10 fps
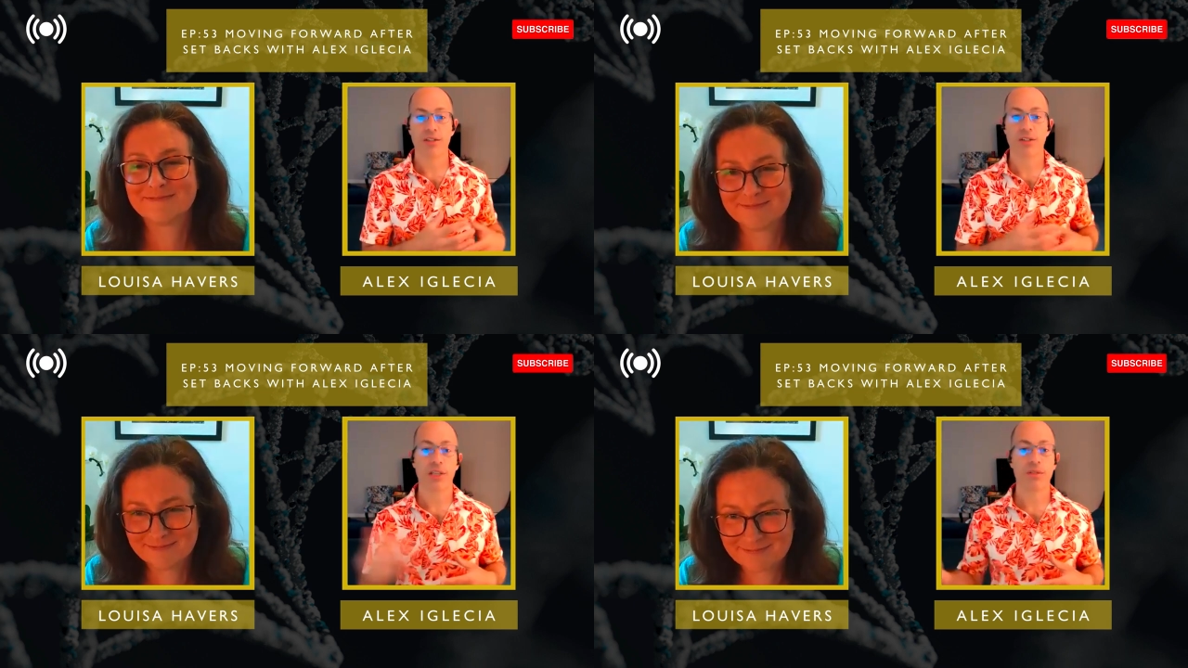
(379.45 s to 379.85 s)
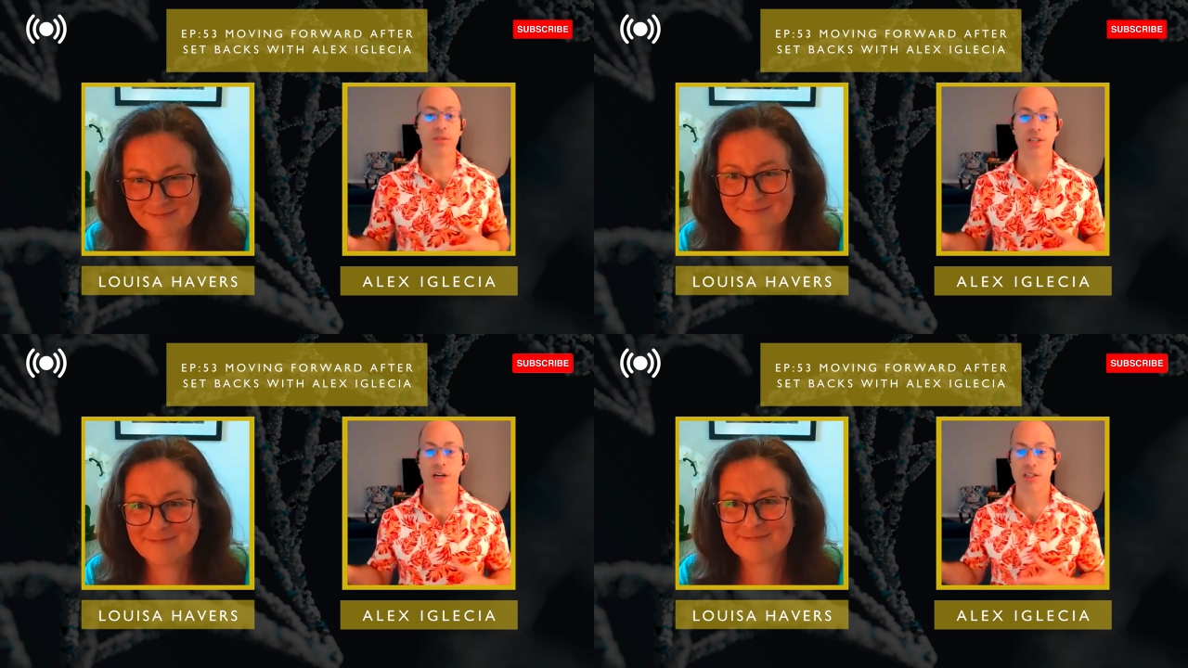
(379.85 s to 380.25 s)
Speaker 1: So he was
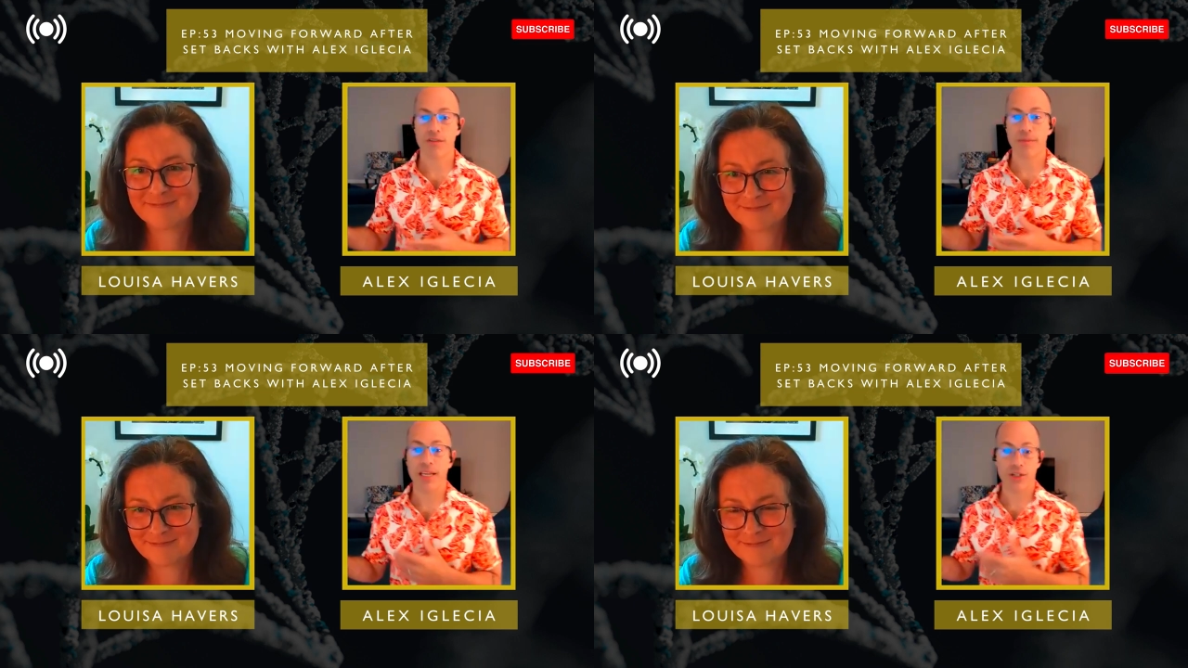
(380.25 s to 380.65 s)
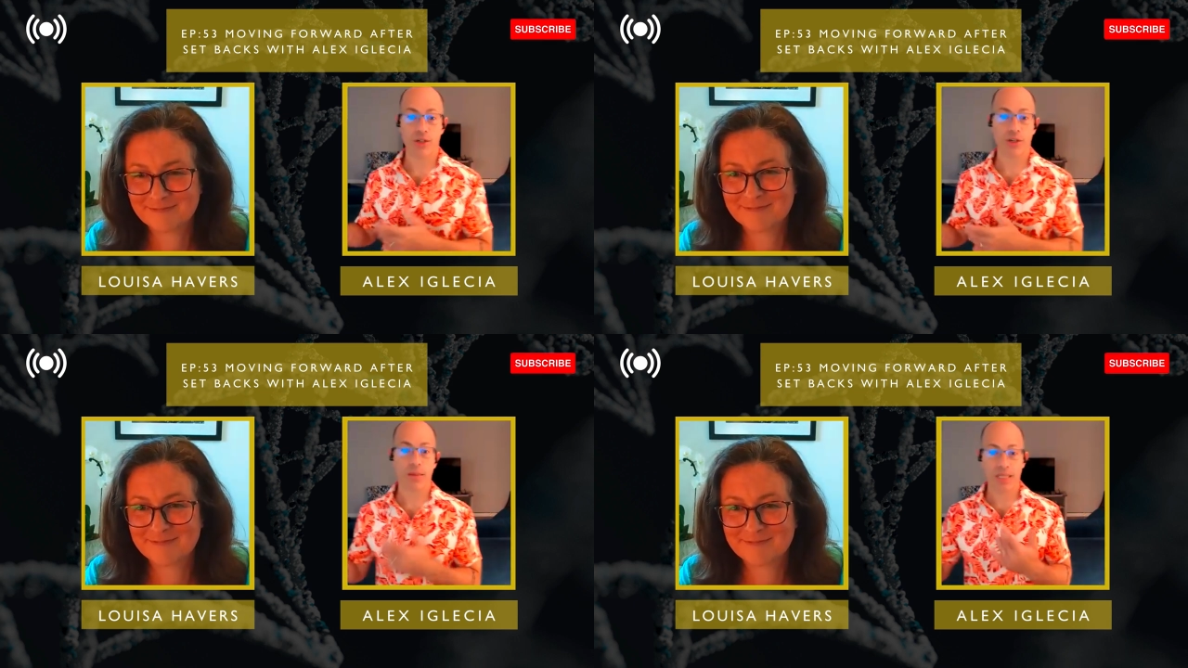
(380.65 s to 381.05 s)
in charge of making
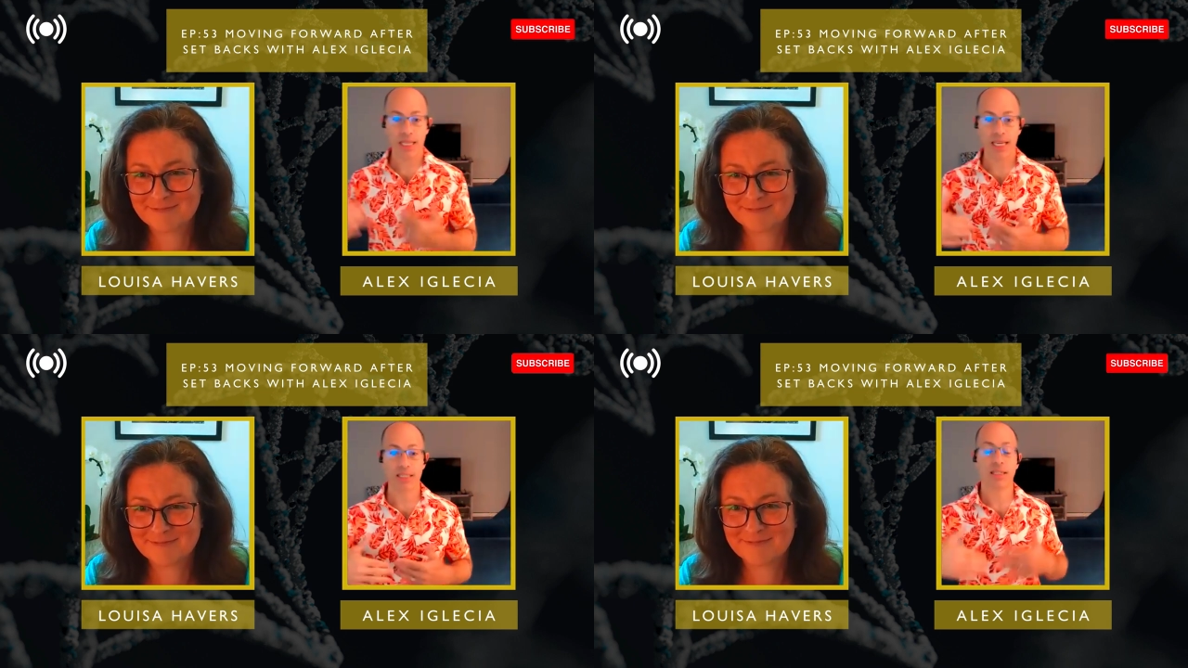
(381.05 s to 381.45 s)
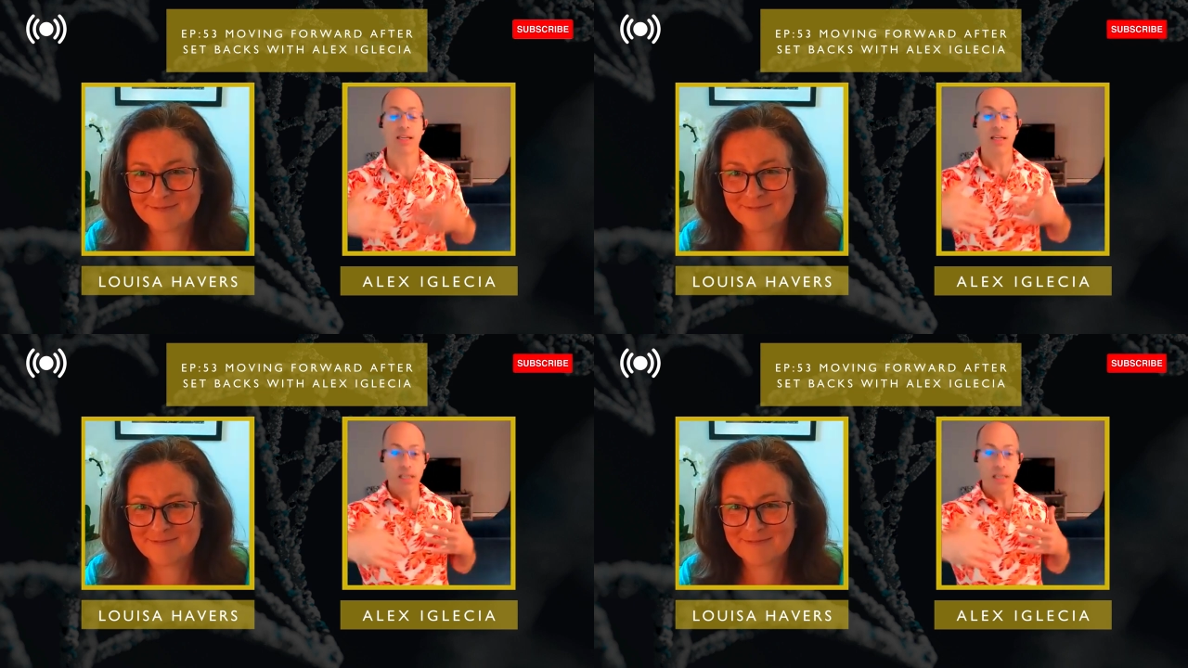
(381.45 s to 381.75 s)
sure that planes